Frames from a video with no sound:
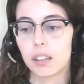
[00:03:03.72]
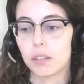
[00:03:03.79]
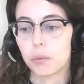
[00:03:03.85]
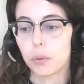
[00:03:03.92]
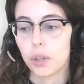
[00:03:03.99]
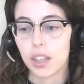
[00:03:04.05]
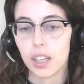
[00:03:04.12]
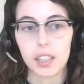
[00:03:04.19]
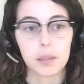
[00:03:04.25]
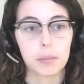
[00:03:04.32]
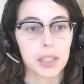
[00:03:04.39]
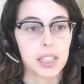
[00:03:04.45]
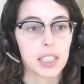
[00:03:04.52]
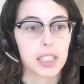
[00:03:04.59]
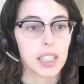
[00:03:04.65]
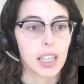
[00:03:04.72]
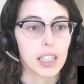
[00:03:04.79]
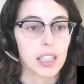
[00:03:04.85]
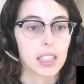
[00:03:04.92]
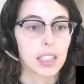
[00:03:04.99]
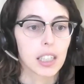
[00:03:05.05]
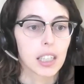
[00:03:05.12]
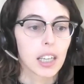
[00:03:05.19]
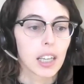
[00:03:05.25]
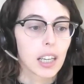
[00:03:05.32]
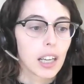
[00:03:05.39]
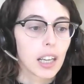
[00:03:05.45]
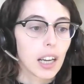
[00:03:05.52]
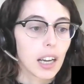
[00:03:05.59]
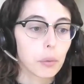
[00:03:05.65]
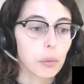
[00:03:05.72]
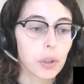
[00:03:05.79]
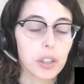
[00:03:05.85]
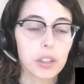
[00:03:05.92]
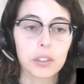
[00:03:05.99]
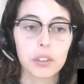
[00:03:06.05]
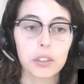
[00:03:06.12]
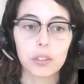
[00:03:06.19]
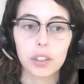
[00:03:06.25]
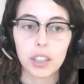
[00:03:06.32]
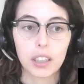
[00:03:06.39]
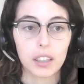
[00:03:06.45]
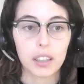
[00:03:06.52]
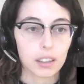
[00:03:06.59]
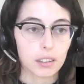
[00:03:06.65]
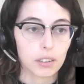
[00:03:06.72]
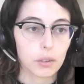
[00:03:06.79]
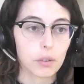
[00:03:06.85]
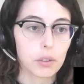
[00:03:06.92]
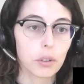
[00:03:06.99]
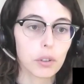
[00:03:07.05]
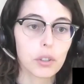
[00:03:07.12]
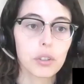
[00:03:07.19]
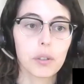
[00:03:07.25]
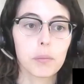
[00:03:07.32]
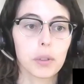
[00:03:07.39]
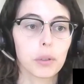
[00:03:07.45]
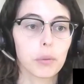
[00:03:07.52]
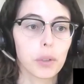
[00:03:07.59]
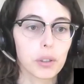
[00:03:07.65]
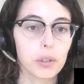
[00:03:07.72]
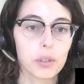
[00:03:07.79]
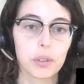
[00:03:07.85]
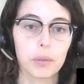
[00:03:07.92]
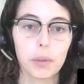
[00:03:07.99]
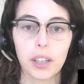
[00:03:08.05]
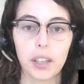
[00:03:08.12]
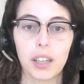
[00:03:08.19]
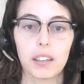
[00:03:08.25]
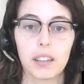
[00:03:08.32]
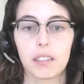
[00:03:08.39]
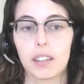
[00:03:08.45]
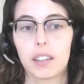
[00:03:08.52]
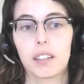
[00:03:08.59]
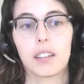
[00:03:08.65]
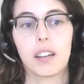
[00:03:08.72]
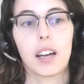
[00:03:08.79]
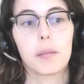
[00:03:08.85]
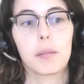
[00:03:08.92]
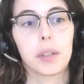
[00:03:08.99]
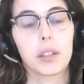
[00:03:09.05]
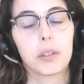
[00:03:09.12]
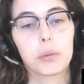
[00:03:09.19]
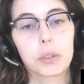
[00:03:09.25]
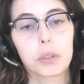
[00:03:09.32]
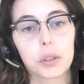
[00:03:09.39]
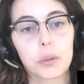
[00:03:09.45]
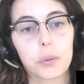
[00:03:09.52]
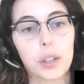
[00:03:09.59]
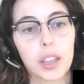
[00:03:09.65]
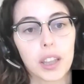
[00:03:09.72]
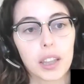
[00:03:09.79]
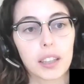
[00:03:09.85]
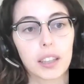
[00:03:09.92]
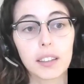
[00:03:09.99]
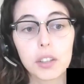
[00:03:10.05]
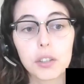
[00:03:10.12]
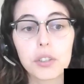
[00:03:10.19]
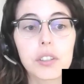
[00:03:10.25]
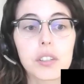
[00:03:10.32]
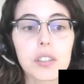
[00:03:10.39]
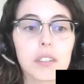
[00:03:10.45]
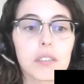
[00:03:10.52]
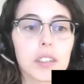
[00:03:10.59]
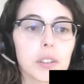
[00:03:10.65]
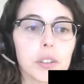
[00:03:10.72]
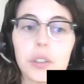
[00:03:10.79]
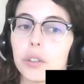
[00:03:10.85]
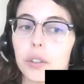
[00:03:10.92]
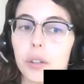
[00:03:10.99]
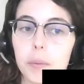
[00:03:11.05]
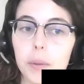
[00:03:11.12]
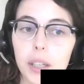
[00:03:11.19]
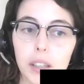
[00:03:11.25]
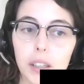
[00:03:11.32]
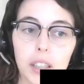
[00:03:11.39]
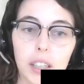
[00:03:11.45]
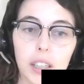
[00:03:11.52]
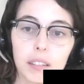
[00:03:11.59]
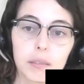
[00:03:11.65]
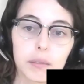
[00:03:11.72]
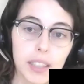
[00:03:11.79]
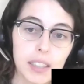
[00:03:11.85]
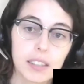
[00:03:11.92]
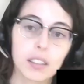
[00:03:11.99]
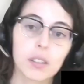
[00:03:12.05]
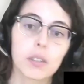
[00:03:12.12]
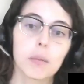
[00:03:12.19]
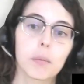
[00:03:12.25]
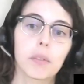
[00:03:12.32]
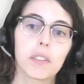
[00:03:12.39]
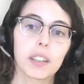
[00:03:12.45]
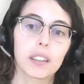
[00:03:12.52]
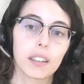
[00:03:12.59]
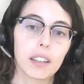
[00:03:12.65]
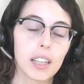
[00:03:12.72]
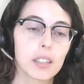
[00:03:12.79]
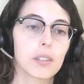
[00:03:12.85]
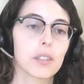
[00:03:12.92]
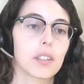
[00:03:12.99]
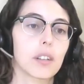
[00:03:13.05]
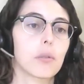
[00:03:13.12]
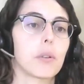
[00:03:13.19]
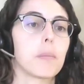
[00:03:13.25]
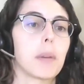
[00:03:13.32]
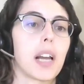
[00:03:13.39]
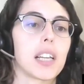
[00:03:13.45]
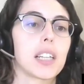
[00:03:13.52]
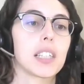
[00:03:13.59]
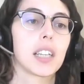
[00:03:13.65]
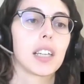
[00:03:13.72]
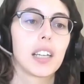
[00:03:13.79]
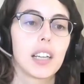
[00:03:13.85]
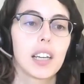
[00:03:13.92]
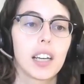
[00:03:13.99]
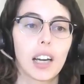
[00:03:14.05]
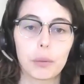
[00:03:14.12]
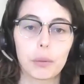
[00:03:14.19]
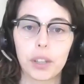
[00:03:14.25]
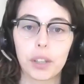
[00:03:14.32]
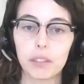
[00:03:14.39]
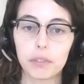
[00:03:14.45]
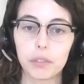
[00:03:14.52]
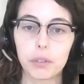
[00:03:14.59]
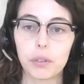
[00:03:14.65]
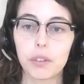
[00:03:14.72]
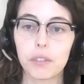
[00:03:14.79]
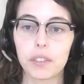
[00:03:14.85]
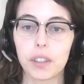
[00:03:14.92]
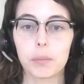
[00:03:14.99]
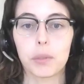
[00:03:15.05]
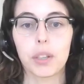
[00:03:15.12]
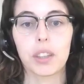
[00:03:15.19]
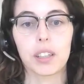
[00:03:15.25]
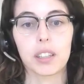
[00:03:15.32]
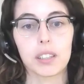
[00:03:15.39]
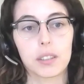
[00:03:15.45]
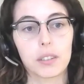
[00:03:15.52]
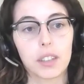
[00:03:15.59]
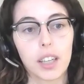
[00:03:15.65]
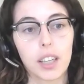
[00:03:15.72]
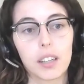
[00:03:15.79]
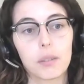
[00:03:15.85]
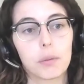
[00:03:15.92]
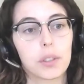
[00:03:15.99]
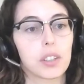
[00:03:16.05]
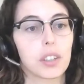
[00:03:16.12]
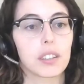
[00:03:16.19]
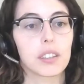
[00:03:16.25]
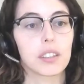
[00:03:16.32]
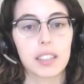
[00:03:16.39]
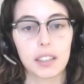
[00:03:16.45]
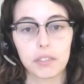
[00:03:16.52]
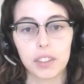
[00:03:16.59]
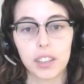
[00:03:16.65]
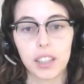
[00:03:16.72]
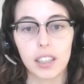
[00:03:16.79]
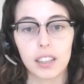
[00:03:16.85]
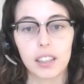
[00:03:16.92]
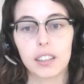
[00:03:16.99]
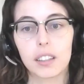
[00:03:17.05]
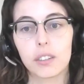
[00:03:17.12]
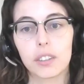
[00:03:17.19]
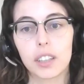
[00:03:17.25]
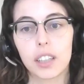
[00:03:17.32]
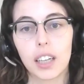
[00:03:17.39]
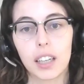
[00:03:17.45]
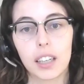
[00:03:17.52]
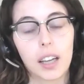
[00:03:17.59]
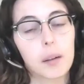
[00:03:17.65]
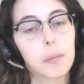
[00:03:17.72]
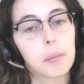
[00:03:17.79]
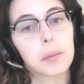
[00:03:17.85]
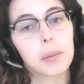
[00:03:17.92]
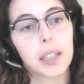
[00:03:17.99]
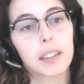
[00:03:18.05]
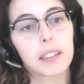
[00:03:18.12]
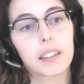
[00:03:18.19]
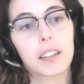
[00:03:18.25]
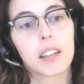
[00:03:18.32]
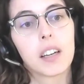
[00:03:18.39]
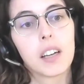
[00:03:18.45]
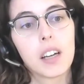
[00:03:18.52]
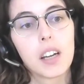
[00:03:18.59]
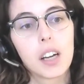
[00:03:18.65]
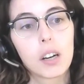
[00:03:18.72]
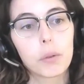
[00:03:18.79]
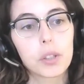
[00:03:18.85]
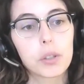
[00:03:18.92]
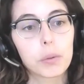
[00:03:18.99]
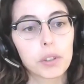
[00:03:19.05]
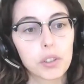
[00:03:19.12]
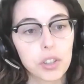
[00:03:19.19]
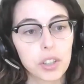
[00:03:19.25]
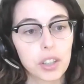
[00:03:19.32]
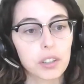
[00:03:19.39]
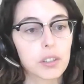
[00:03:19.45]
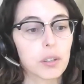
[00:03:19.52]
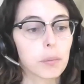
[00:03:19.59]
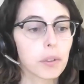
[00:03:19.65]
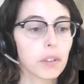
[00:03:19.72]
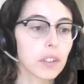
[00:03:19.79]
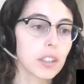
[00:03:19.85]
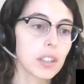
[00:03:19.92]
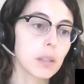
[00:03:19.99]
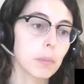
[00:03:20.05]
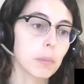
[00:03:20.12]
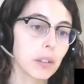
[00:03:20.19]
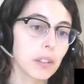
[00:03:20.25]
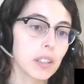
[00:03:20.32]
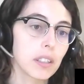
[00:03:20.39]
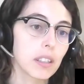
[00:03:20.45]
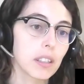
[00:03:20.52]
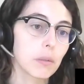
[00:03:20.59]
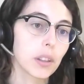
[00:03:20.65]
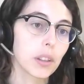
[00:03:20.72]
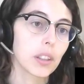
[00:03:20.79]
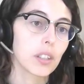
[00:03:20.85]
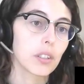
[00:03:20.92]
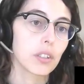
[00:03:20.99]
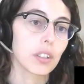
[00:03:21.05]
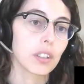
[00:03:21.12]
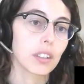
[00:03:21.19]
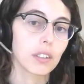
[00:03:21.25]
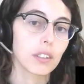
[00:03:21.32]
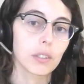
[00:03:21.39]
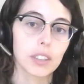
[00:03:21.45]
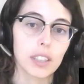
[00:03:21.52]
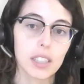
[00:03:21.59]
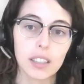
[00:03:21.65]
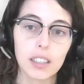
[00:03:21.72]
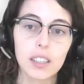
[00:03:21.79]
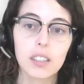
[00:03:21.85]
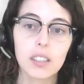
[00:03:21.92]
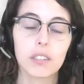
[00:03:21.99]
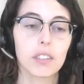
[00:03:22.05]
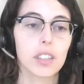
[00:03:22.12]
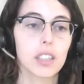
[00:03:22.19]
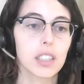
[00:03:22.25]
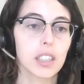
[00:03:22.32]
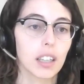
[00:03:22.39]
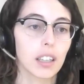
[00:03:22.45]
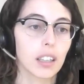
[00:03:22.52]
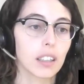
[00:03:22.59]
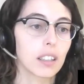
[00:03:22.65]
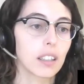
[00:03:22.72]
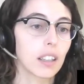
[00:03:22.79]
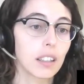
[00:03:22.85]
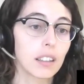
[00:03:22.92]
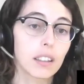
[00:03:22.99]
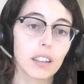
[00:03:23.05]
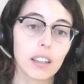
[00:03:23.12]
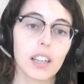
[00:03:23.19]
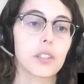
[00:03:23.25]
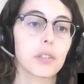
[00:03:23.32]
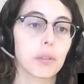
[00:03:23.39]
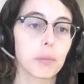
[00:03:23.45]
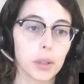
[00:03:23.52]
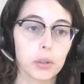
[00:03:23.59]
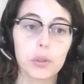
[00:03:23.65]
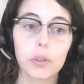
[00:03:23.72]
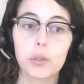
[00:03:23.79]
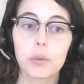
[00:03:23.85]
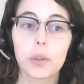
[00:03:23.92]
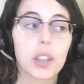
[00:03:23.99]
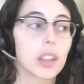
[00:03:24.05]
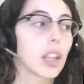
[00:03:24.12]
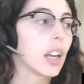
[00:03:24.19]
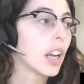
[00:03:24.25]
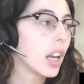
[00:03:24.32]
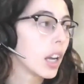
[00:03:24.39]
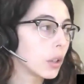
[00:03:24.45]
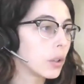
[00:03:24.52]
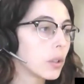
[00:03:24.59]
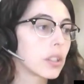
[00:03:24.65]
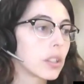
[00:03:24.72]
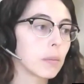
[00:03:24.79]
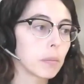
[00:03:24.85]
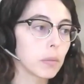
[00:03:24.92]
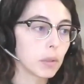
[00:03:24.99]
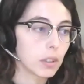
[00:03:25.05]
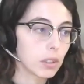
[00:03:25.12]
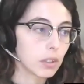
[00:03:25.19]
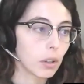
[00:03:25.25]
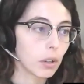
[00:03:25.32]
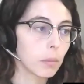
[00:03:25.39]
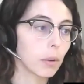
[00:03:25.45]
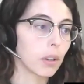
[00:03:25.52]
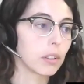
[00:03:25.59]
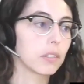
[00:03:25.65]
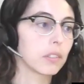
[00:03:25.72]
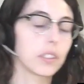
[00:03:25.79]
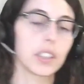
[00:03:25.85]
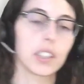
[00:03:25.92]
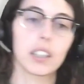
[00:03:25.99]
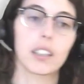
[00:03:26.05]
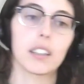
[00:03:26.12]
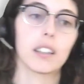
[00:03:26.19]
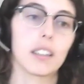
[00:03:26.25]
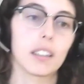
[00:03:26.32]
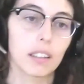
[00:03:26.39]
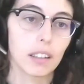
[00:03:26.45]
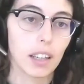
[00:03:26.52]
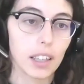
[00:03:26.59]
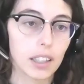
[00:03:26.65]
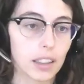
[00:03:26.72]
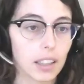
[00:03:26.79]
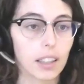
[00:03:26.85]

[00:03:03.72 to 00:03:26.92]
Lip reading: With that being said, we are not only a consortium, but we also very happy to work with teachers around Europe that are testing some of the lessons that we planned. And we have two of them with us today, which are Stefania Garrioni and Emma Bate, which will share some of their experiences with teaching contested histories and in the classroom, and also with using some of the